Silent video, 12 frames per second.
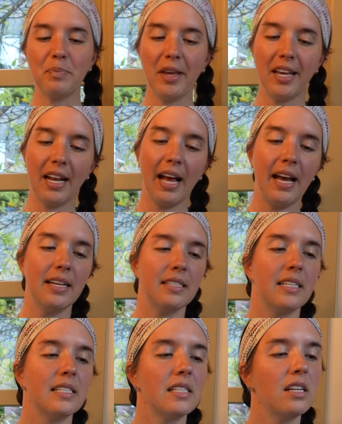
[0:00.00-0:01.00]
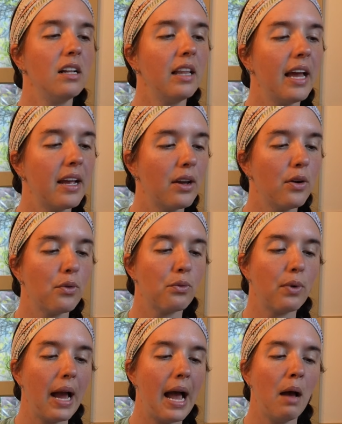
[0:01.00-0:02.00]
blanket has this little like
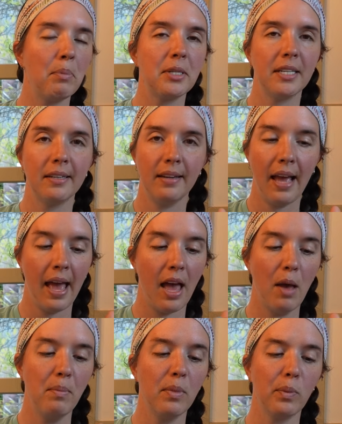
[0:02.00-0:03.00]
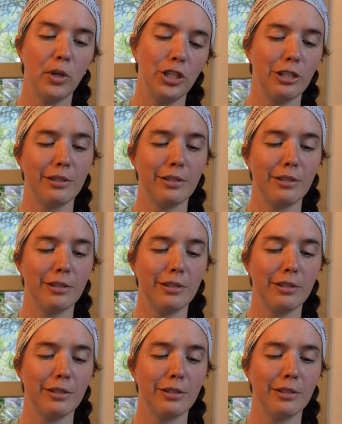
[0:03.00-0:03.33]
wrapped hem, which